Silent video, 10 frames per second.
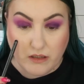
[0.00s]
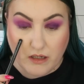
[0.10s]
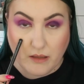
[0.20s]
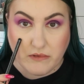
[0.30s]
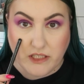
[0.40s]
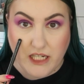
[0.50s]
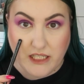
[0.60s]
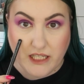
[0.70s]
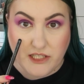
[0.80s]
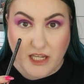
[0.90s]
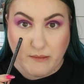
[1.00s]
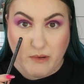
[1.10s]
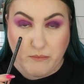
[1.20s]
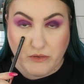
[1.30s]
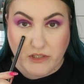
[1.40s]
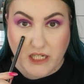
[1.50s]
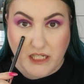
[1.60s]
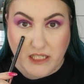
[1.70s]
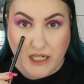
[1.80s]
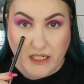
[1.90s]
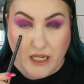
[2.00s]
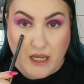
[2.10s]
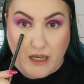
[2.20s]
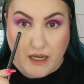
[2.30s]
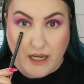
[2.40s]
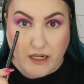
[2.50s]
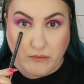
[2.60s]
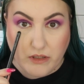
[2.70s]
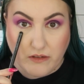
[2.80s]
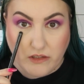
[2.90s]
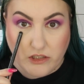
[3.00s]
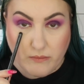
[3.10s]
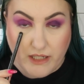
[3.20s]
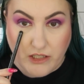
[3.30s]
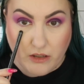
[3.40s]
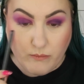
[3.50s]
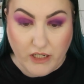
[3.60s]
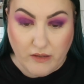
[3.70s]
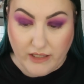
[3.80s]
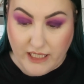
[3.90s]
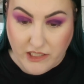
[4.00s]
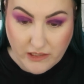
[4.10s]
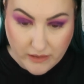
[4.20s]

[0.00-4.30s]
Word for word: I'm taking that same milkshake shade and I'm going to blend it on my lower lash